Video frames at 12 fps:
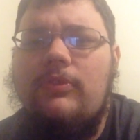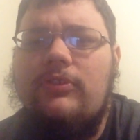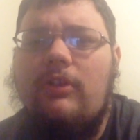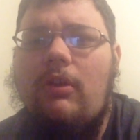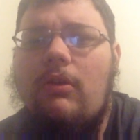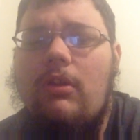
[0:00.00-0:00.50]
And
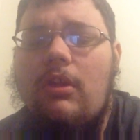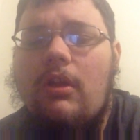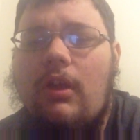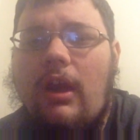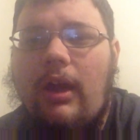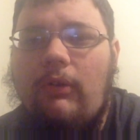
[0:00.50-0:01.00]
so
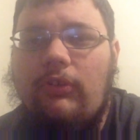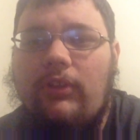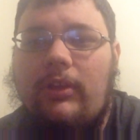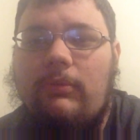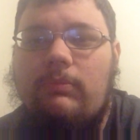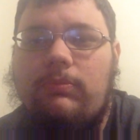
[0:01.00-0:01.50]
I was
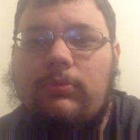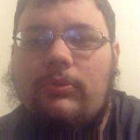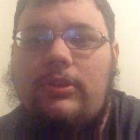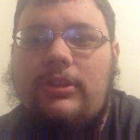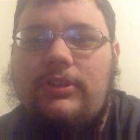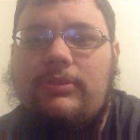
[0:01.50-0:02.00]
like,
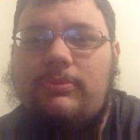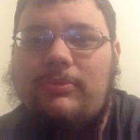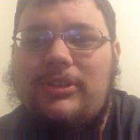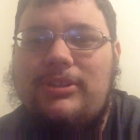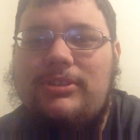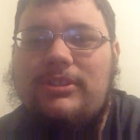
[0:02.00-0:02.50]
please,
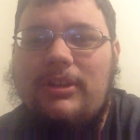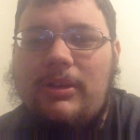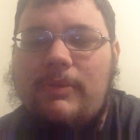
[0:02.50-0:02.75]
please,